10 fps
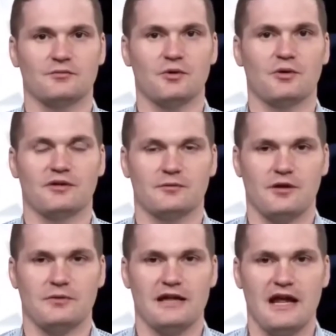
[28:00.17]
more than
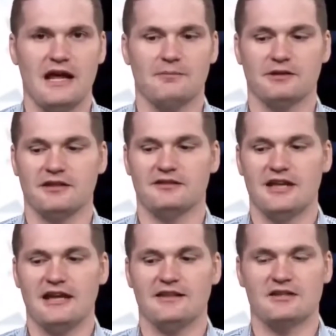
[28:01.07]
what we had. But the
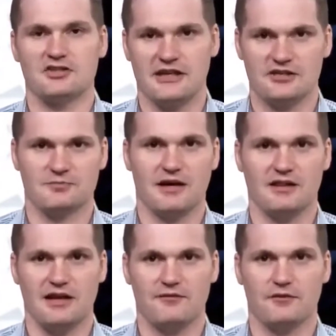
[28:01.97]
day that changed my
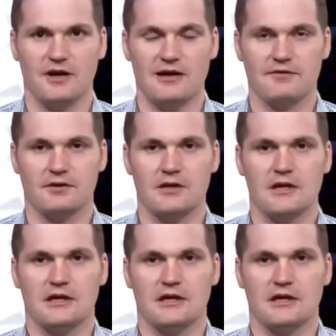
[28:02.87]
life forever